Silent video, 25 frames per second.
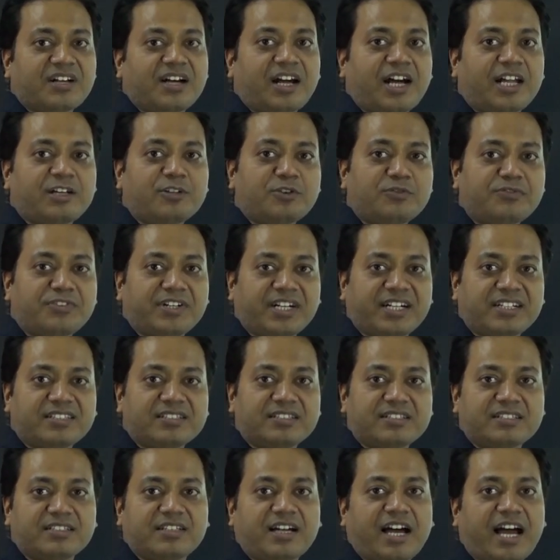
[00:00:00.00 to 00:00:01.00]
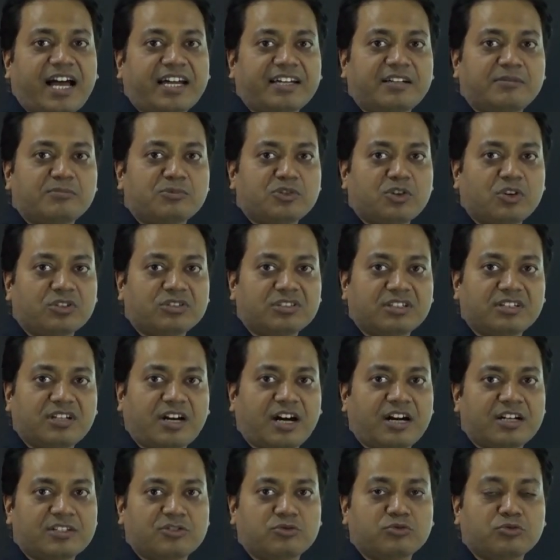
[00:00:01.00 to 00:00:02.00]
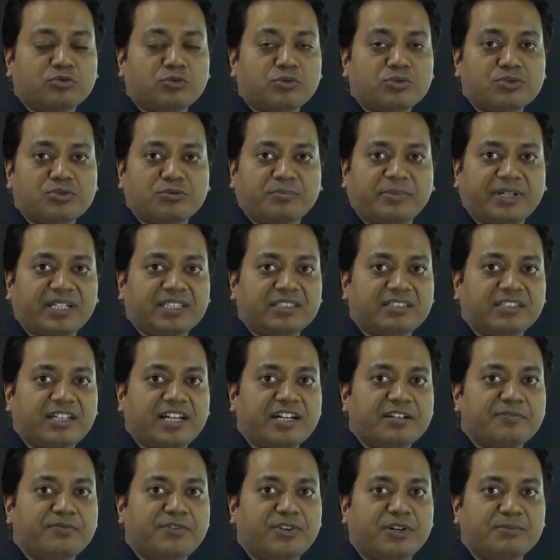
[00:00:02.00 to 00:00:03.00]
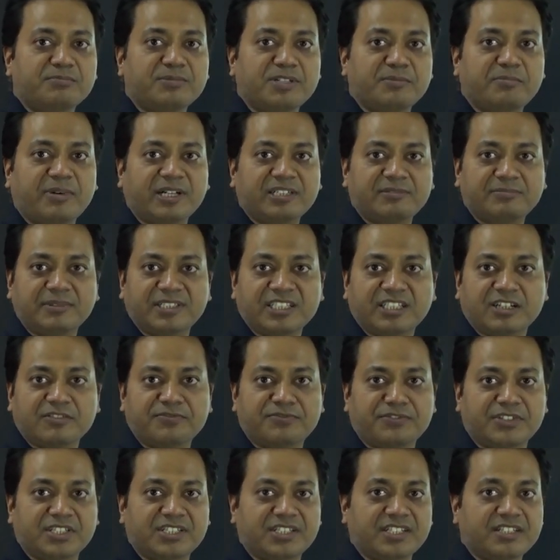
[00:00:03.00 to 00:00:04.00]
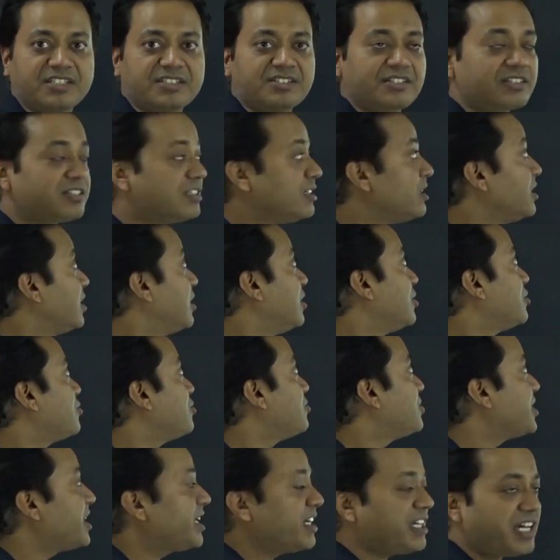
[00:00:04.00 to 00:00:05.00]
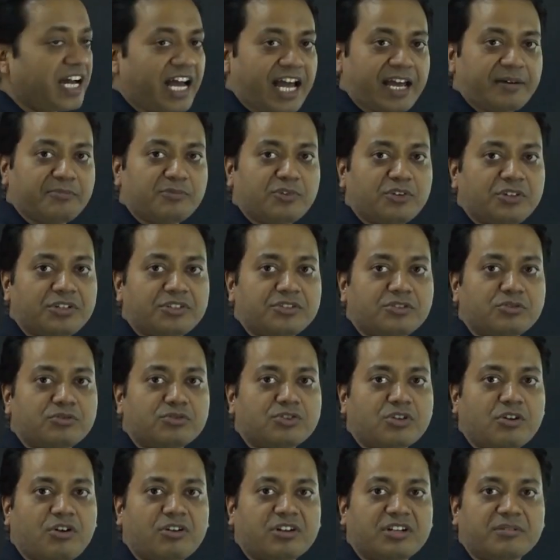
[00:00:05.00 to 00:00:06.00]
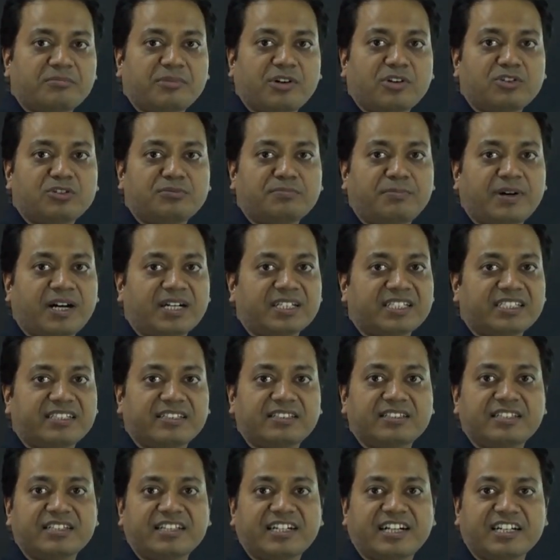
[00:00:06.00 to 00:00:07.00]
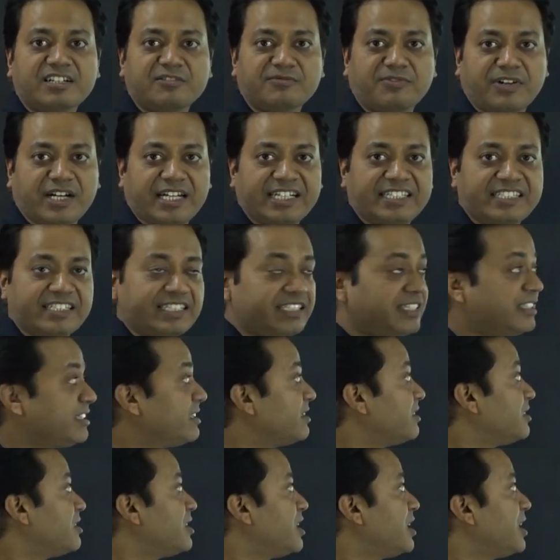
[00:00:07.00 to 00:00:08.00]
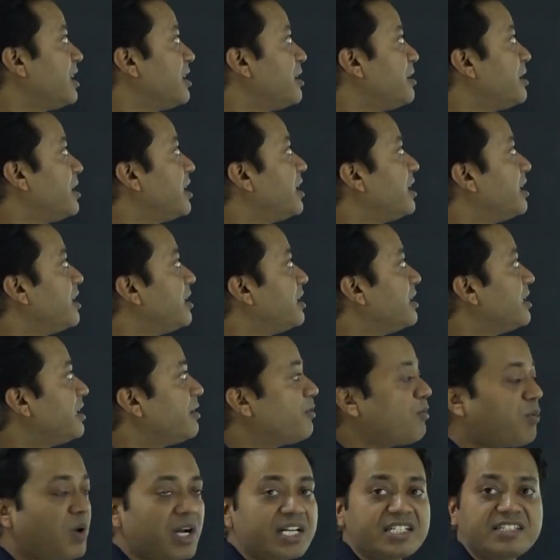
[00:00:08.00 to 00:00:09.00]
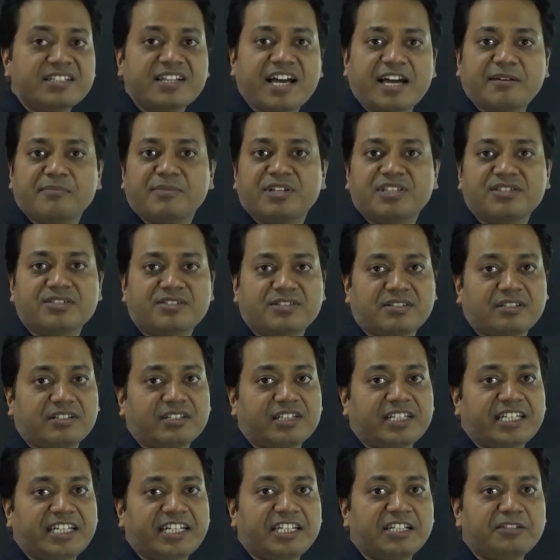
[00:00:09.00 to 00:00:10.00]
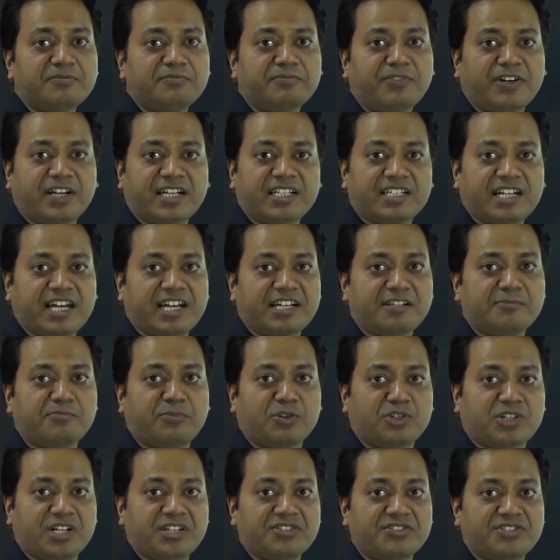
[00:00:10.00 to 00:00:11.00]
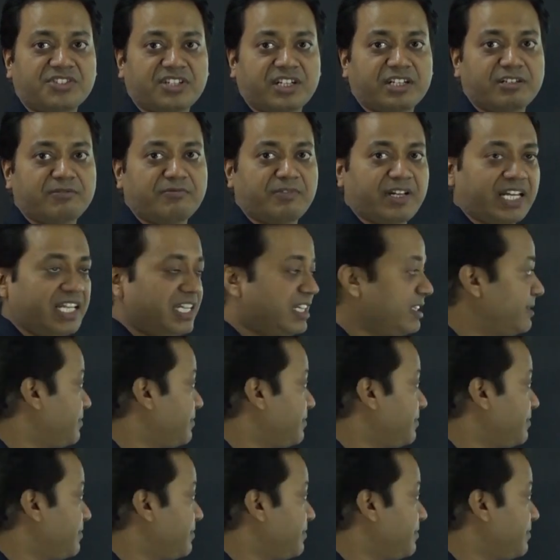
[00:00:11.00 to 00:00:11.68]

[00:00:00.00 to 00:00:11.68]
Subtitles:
Hello friends, I am Dr. Ashutosh Upadhyay from Department of Physics. Today I am going to talk about particle confined in a one-dimensional infinite potential well.